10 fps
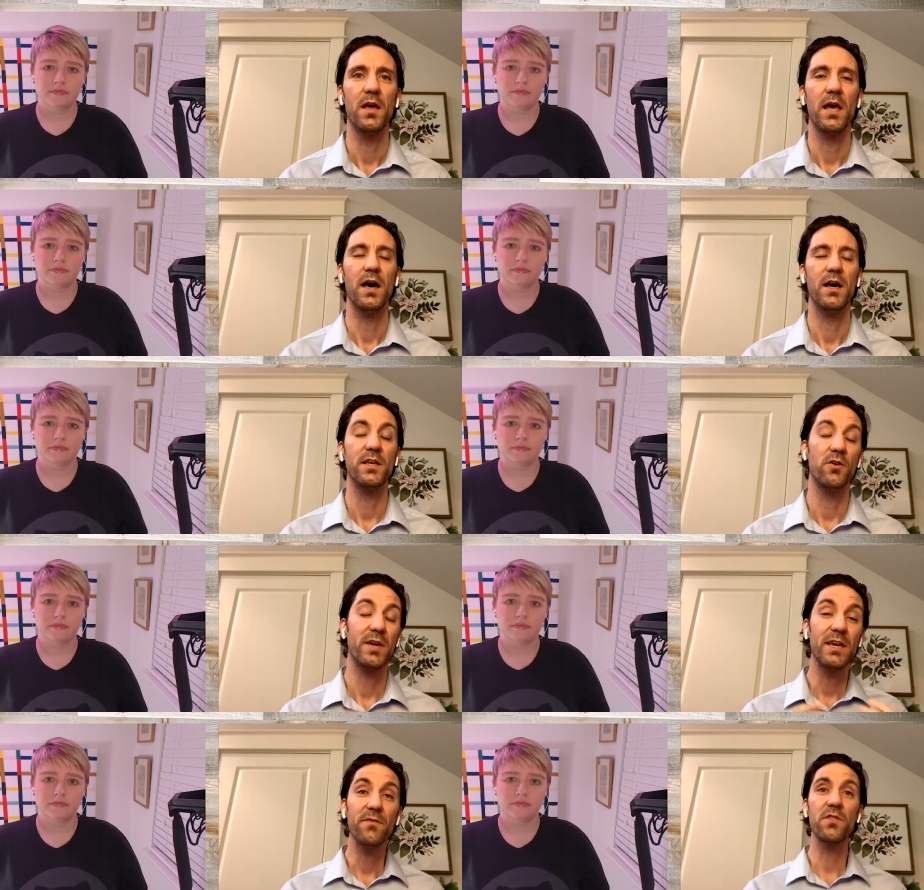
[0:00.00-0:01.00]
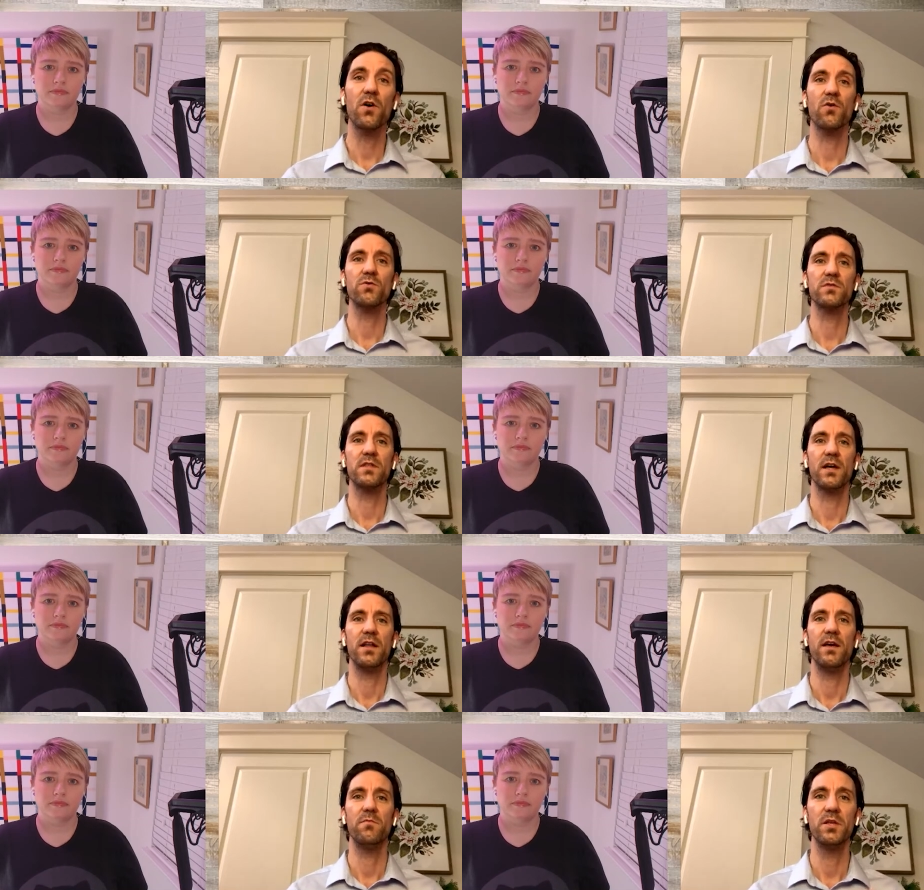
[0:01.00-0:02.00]
Speaker 1: uh, you know, even those that
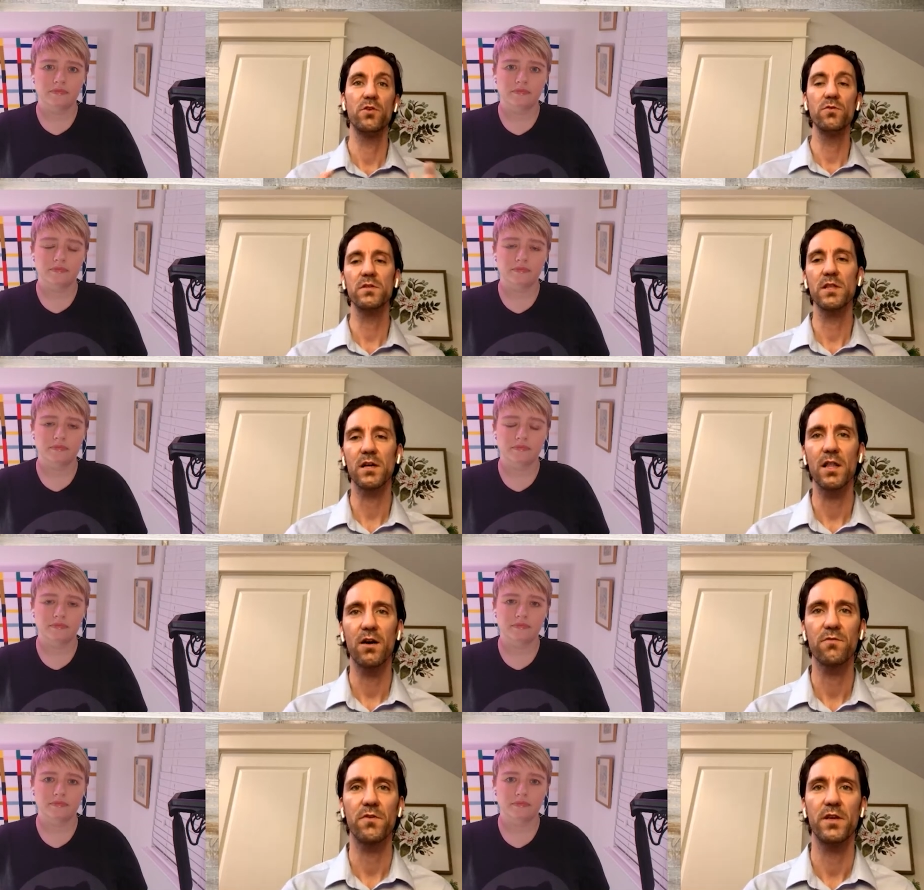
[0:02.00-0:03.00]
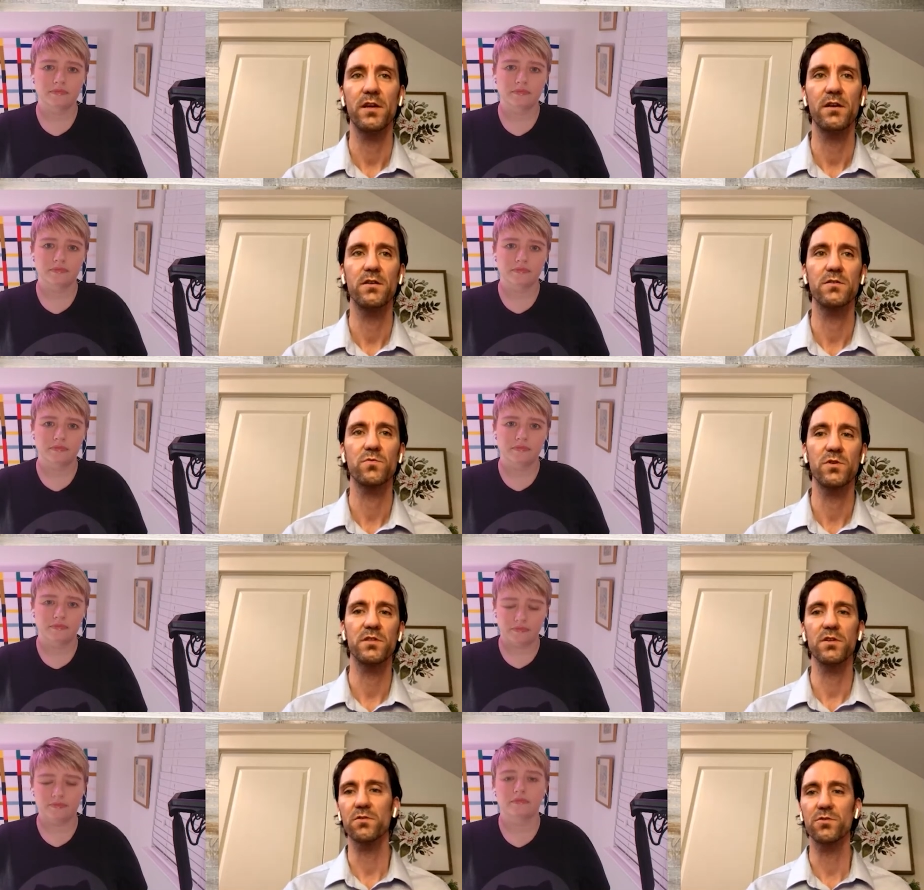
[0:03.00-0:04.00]
had been using the cloud for years were
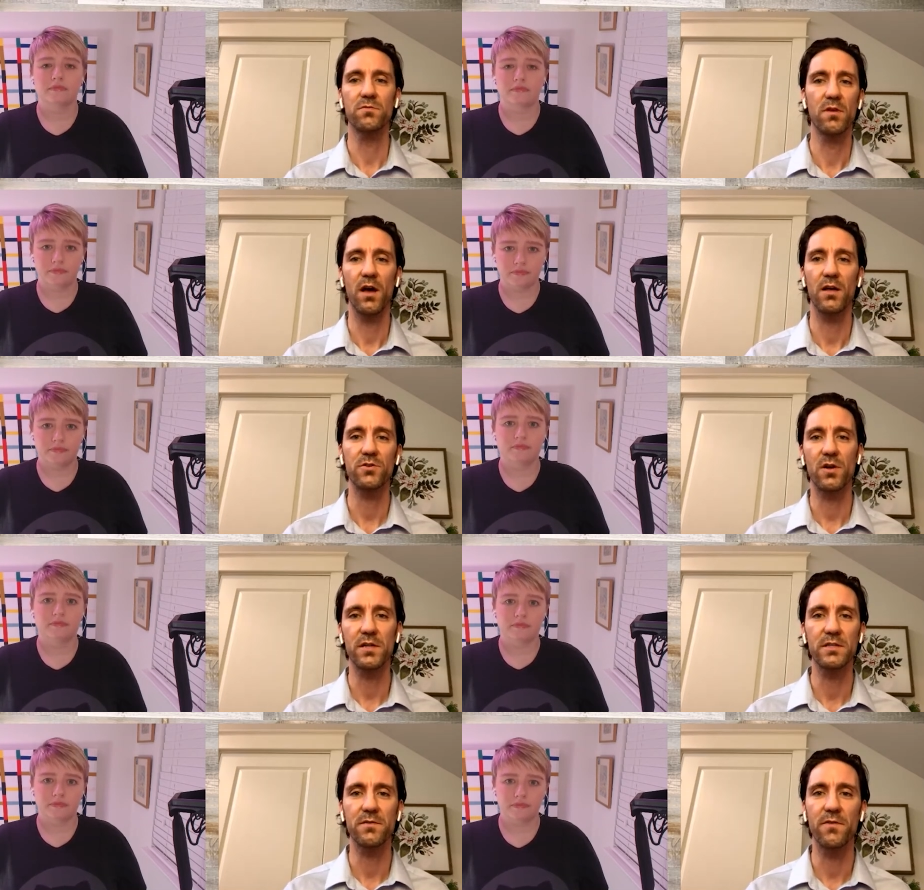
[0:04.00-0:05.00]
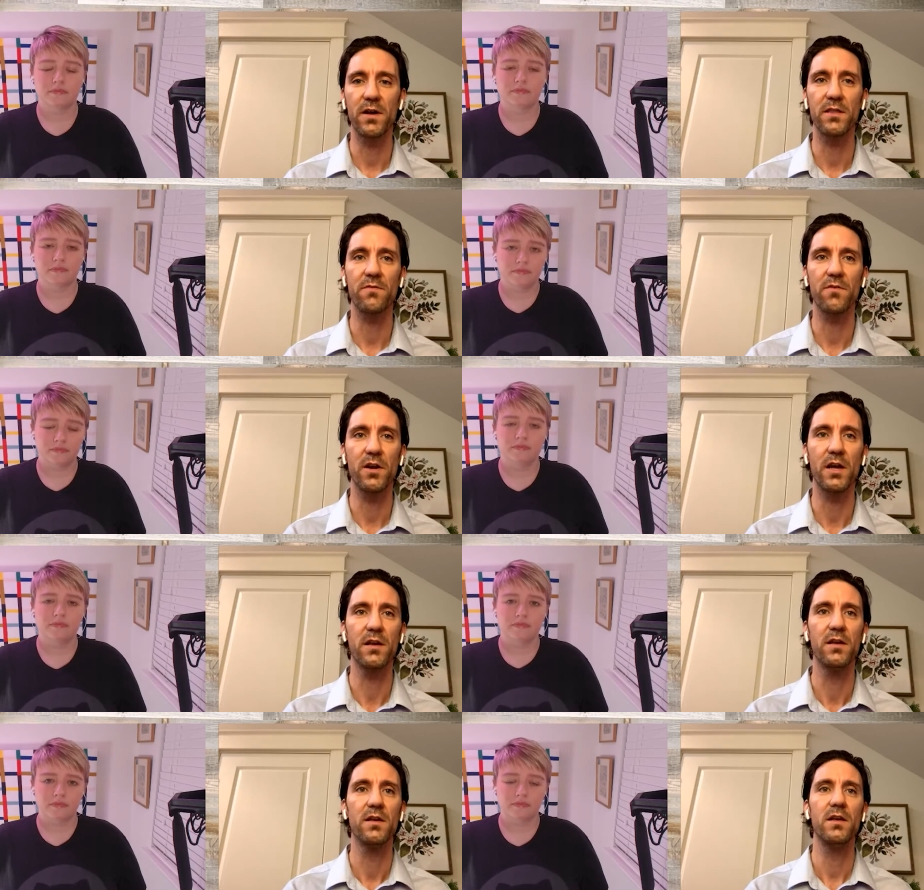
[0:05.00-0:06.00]
still uh, struggling to find their footing.